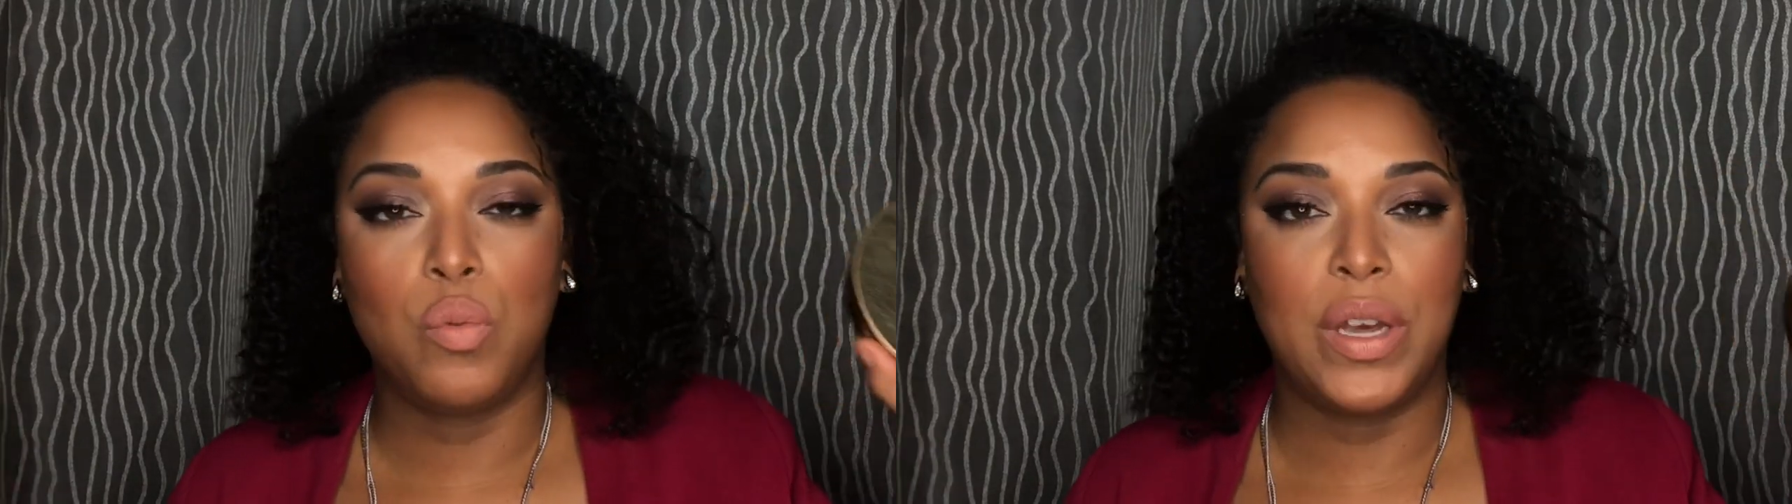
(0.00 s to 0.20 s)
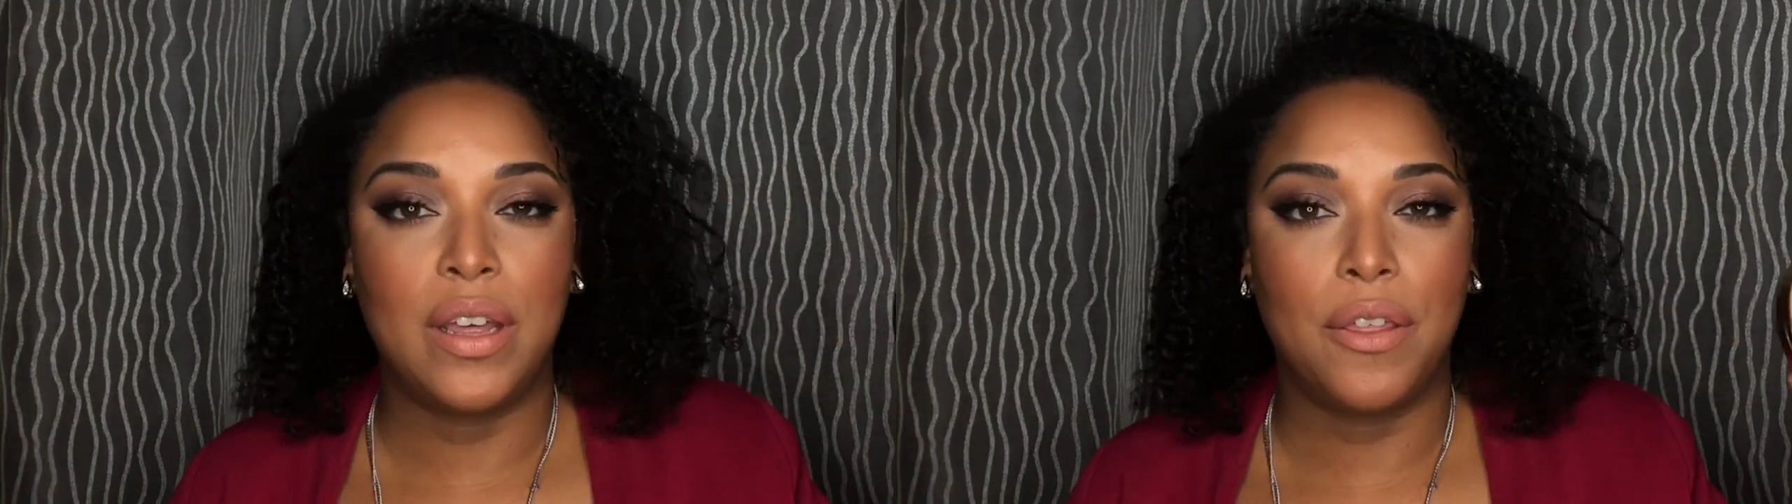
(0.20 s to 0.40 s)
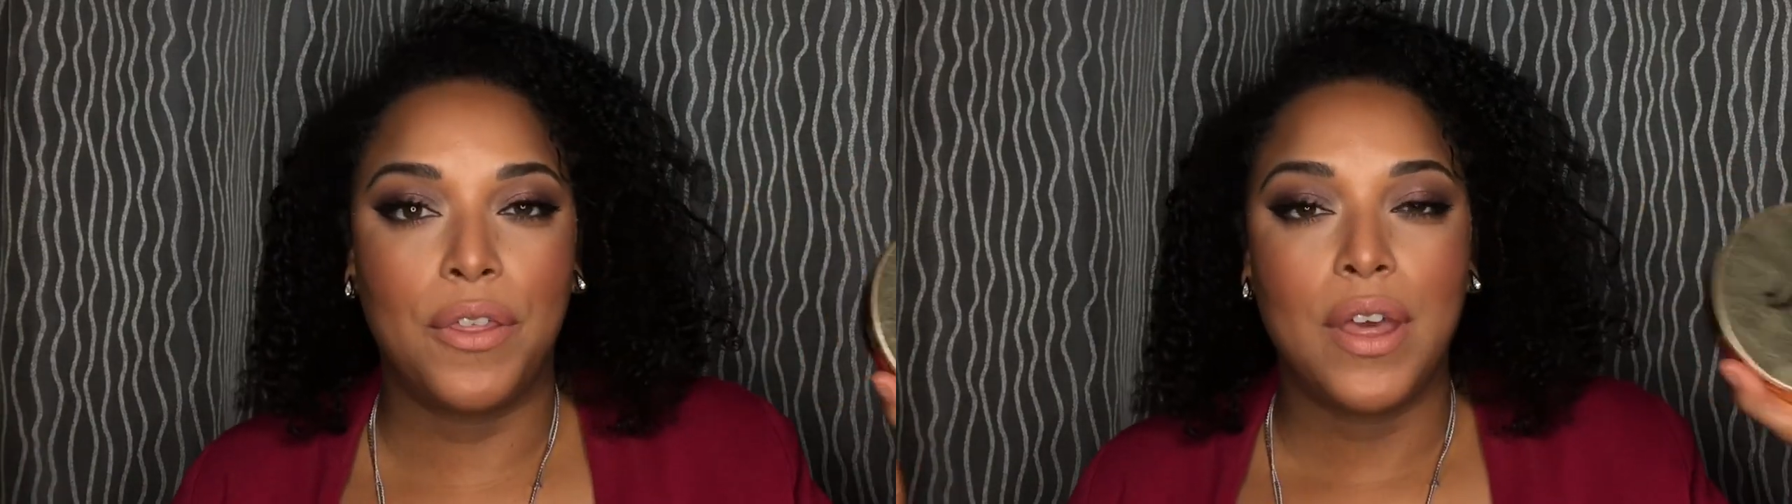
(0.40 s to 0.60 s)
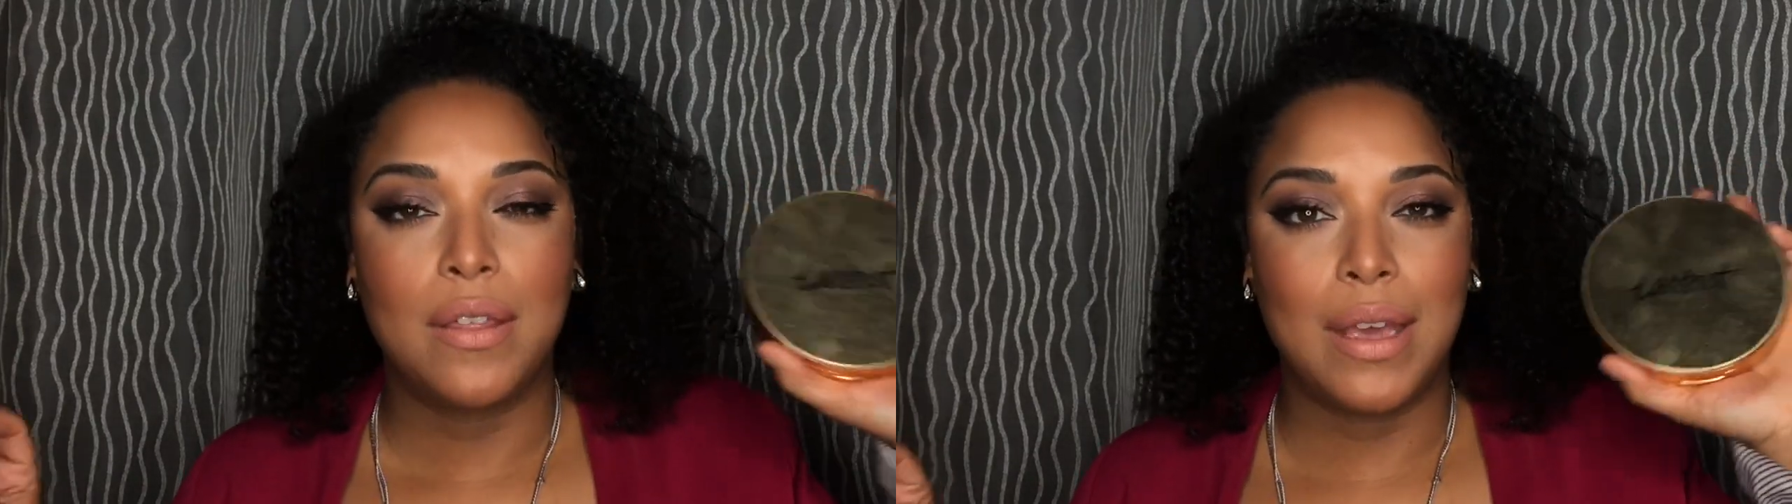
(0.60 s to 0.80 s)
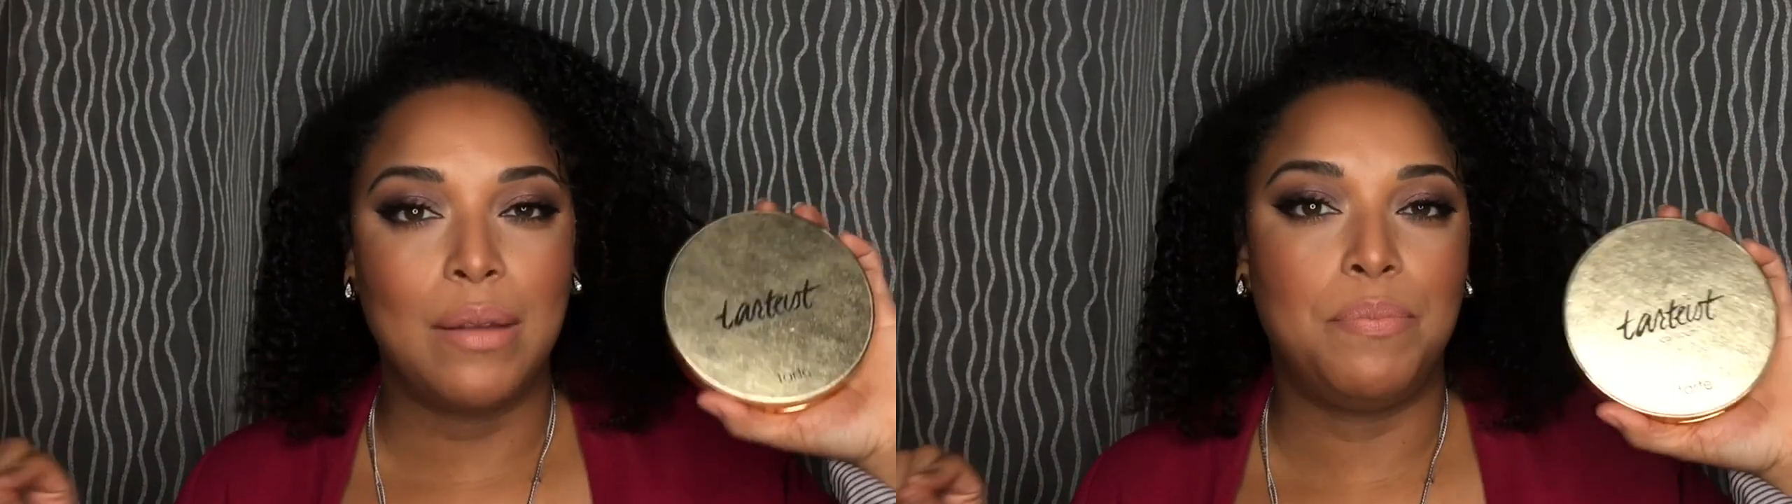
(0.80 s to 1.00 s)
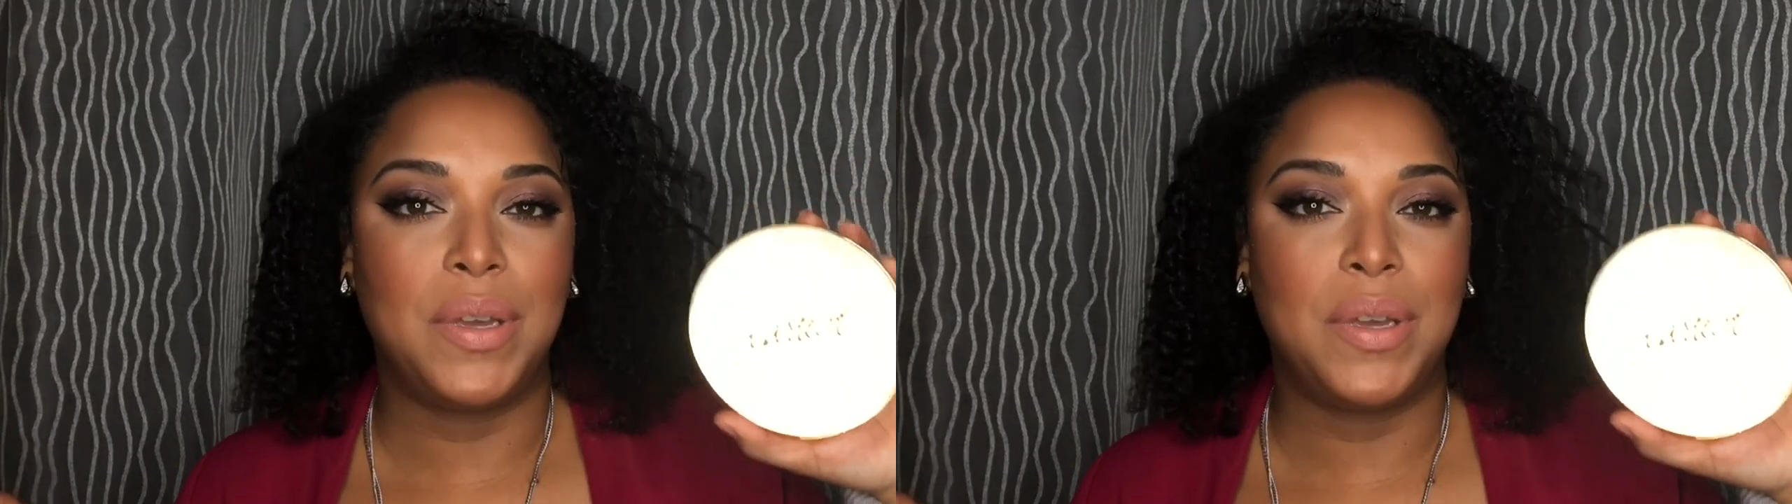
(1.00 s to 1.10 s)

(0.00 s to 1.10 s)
with it